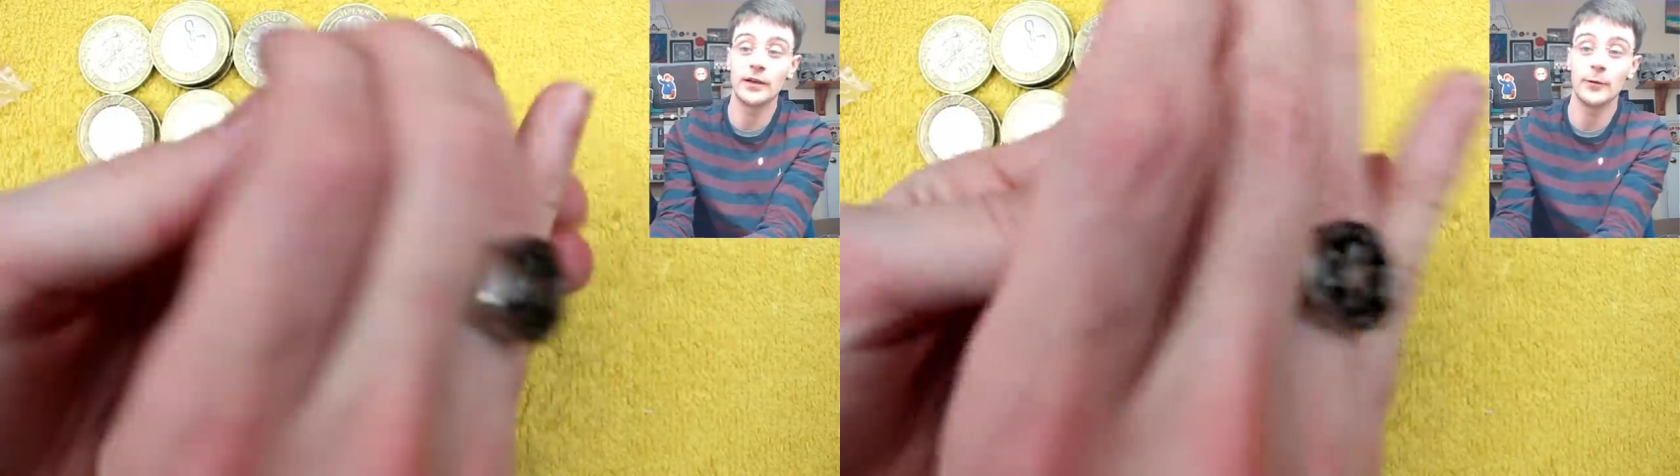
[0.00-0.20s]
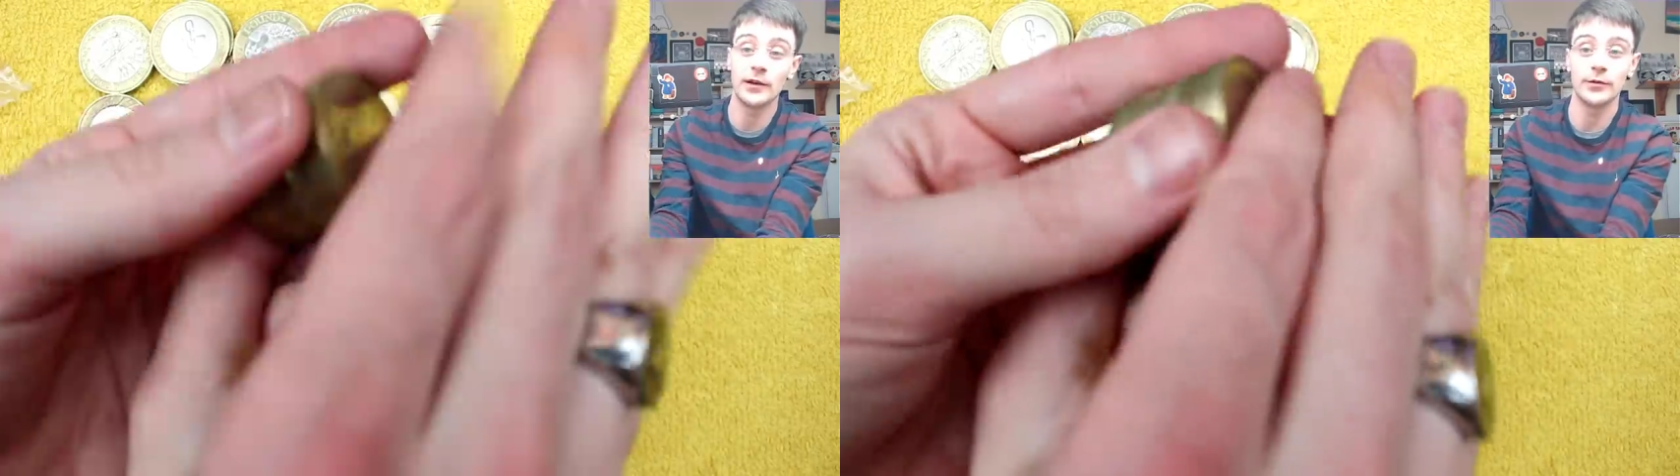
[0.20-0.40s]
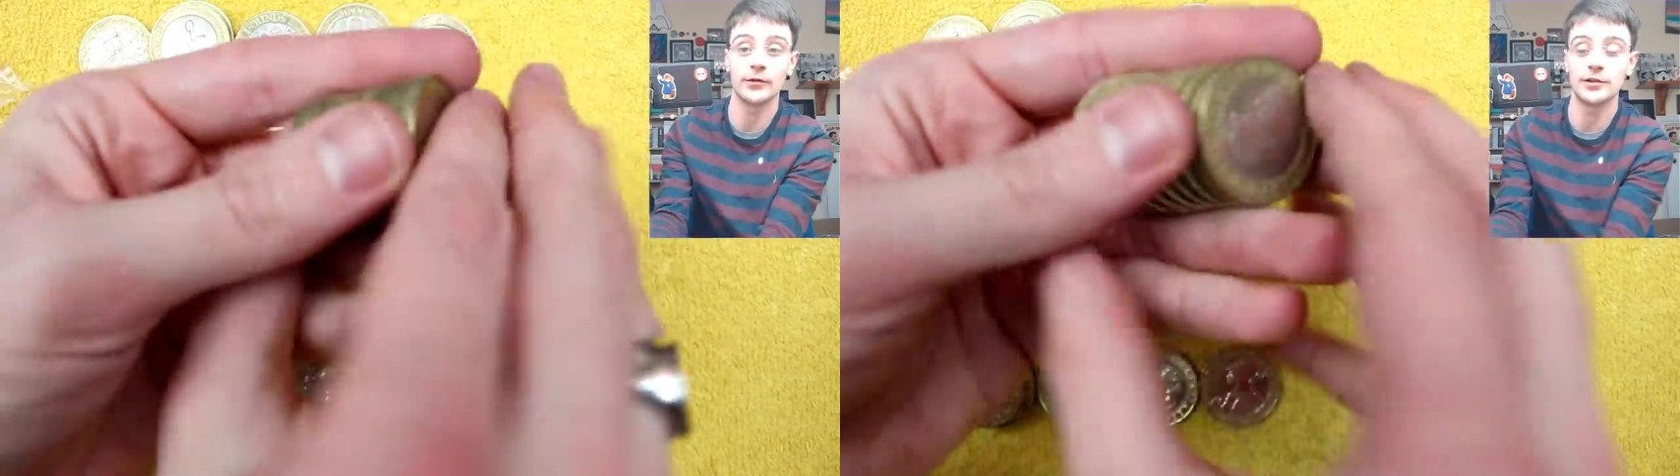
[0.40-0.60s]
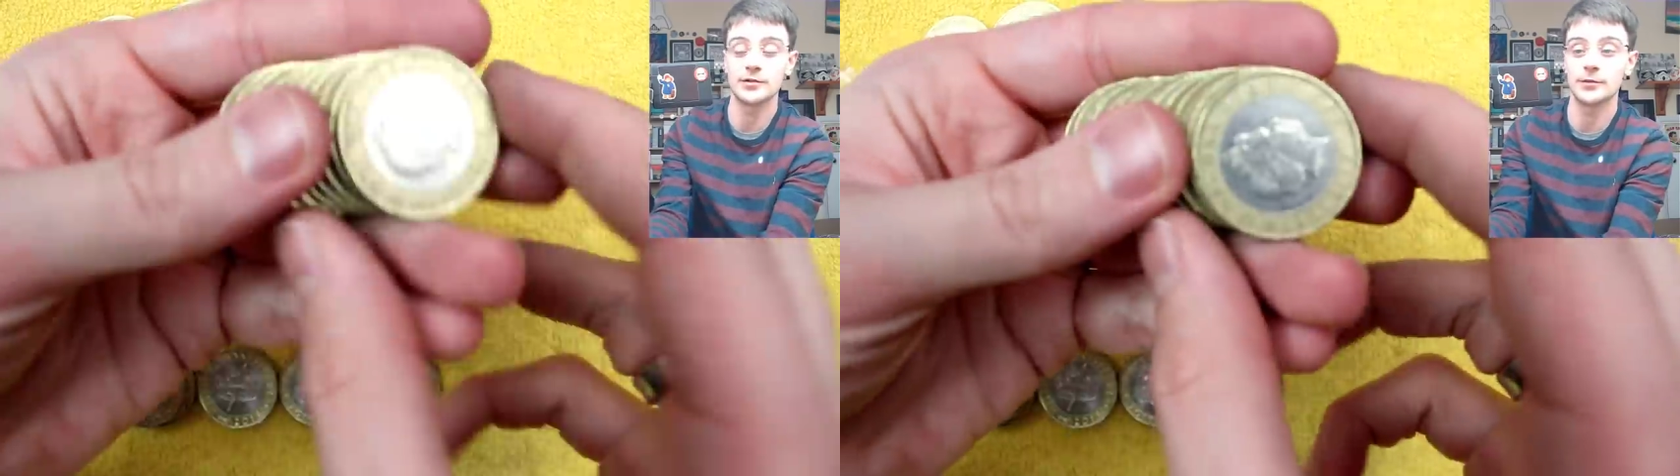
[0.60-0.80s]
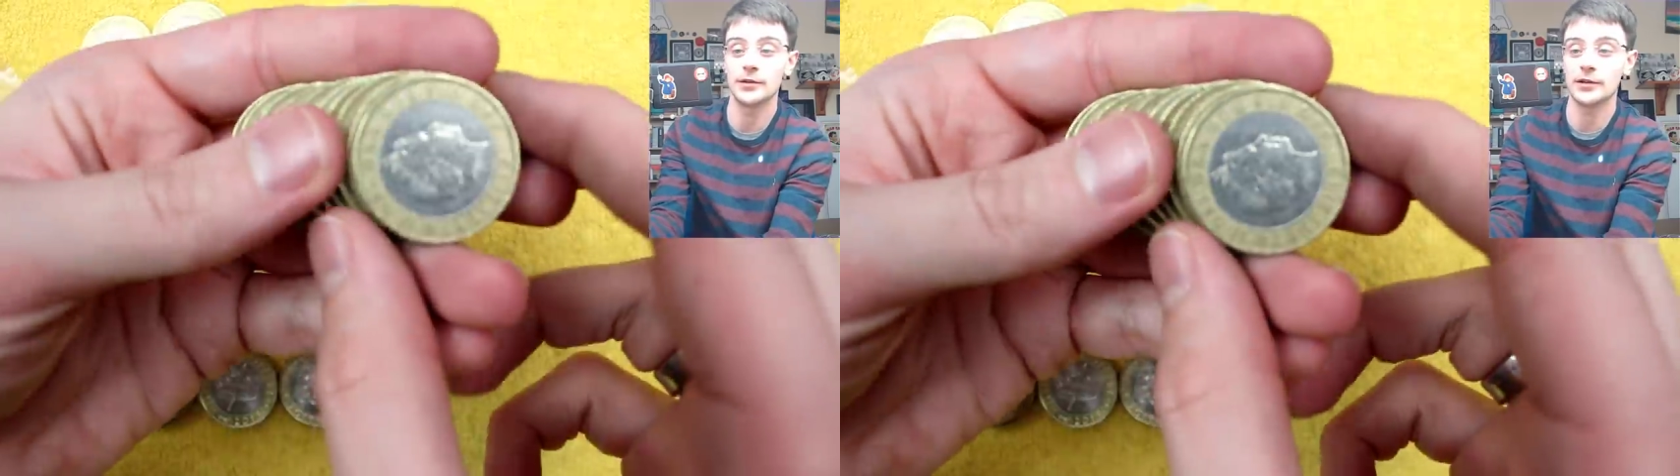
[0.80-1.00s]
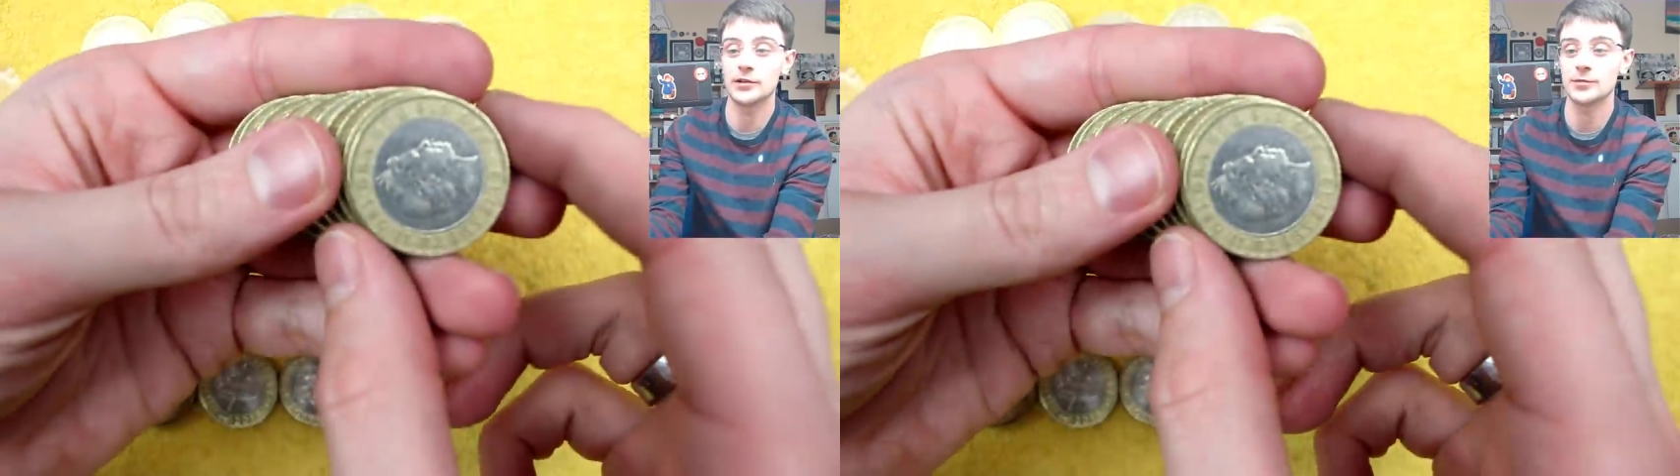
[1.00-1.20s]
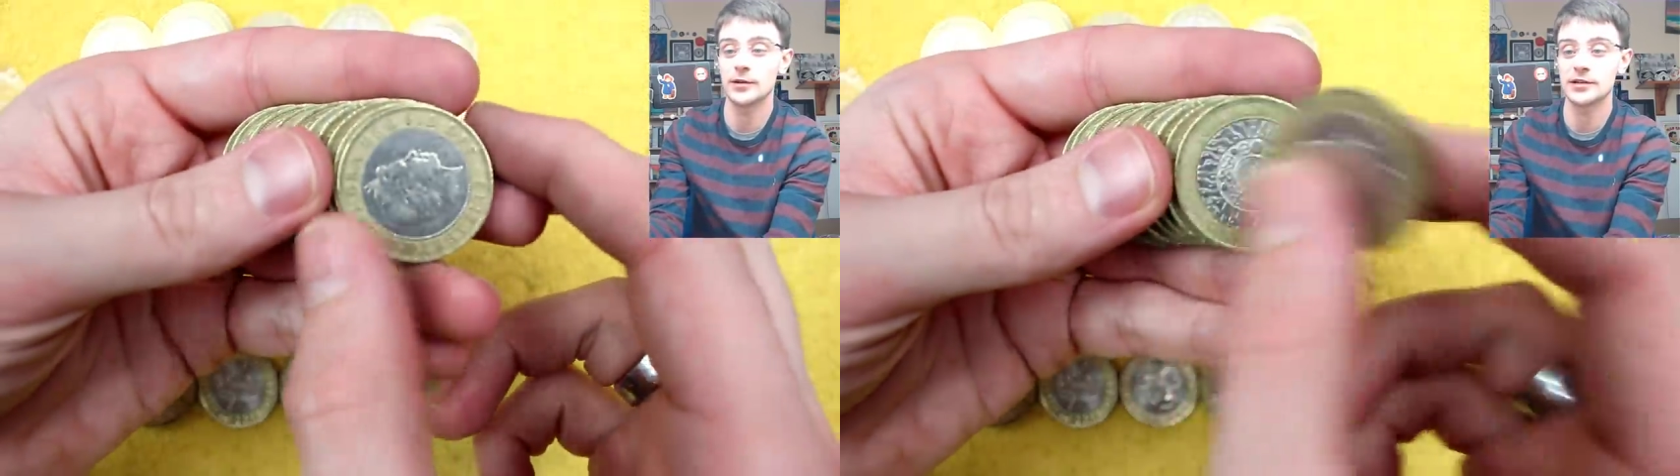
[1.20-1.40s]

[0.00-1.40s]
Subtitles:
their way north as well.